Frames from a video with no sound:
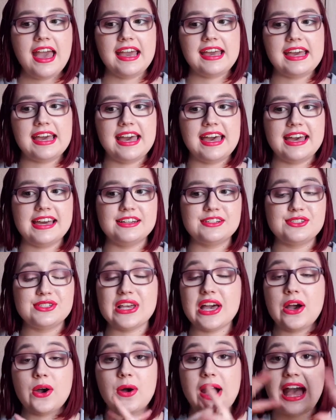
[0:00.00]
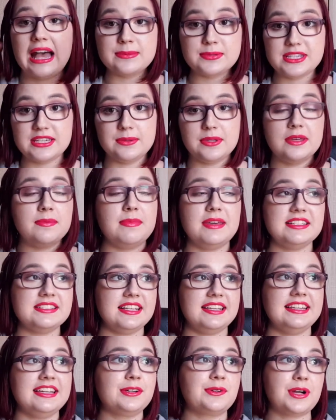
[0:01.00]
and so absolutely
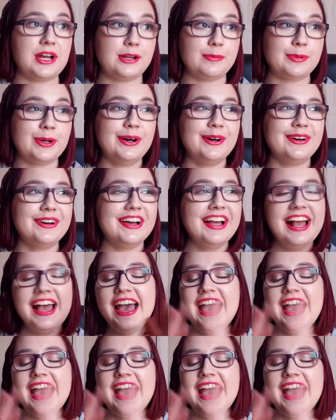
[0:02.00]
amazing, incredible.